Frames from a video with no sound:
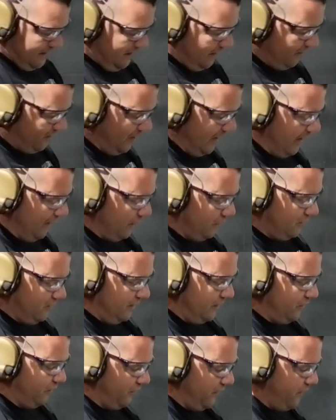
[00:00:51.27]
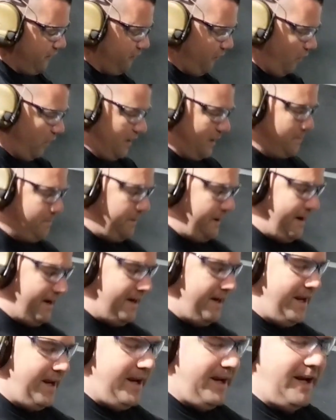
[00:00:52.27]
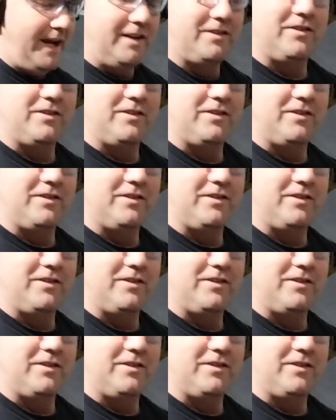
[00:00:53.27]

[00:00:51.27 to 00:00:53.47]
This here is the 340 PD.